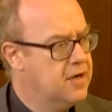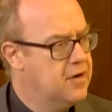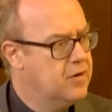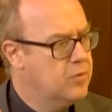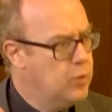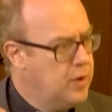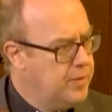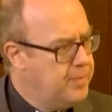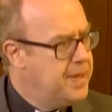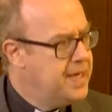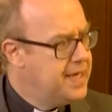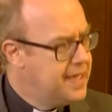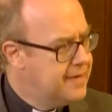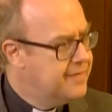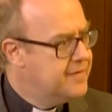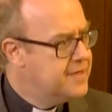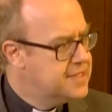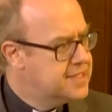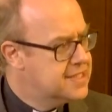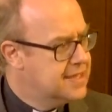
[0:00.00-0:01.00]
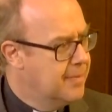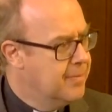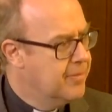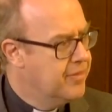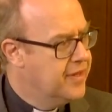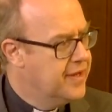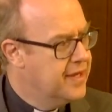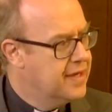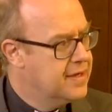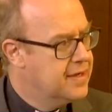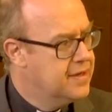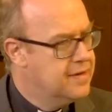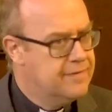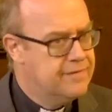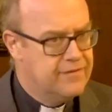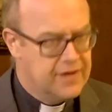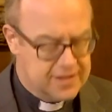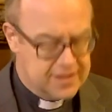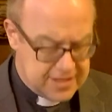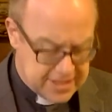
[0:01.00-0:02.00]
we've been given something
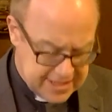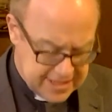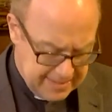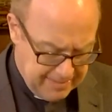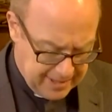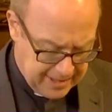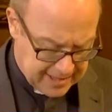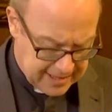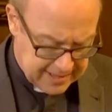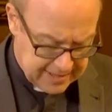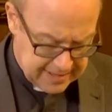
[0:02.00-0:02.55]
very similar,